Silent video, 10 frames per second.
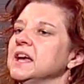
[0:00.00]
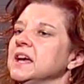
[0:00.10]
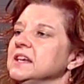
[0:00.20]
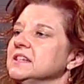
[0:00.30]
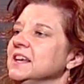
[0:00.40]

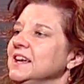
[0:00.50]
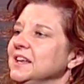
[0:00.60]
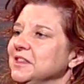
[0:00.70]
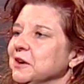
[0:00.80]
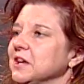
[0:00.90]
and
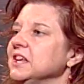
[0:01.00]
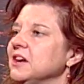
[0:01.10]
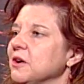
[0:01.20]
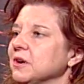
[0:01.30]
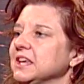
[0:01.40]
their, you
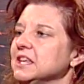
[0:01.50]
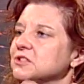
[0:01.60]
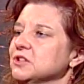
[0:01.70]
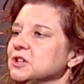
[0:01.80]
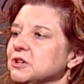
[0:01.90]
know,
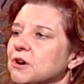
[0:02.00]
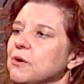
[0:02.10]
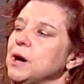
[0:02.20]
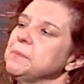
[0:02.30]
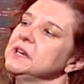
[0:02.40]
kids are gonna
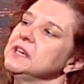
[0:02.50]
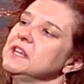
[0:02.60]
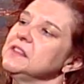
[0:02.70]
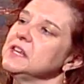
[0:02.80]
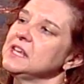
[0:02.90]
grow up
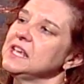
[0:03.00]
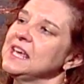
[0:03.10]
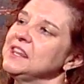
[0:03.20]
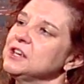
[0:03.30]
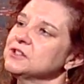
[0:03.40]

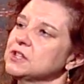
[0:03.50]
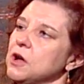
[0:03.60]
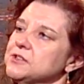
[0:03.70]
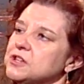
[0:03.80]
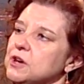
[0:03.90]
and there's
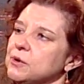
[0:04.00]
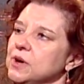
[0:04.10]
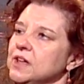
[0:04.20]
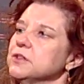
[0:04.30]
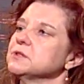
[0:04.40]
also
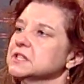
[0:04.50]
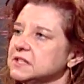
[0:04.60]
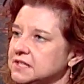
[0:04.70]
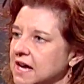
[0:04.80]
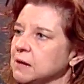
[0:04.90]
those
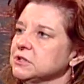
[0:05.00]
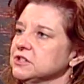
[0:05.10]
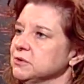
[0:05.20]
established